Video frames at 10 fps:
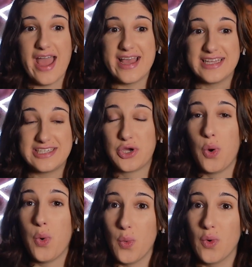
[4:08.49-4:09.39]
is
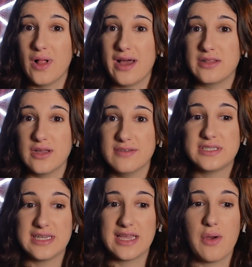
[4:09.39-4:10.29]
cool. I love
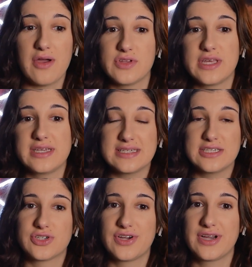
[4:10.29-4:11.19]
seeing how everything is
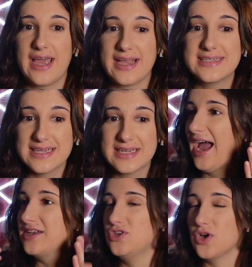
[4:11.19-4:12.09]
interconnecting.
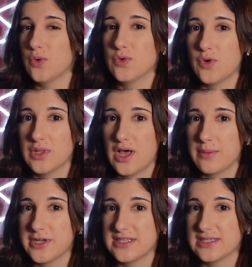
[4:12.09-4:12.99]
I don't know a lot
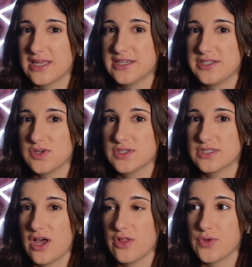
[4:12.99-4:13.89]
about the Celestials
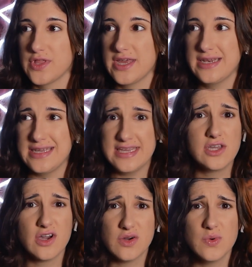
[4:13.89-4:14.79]
other than
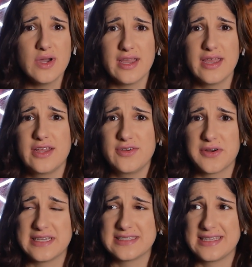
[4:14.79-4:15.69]
Ego in
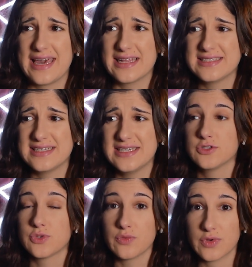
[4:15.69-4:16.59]
Guardians of the Galaxy.
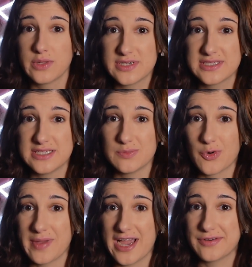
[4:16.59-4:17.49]
So I really want to see some
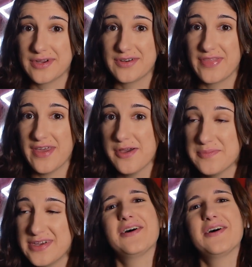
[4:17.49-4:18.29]
more background on them.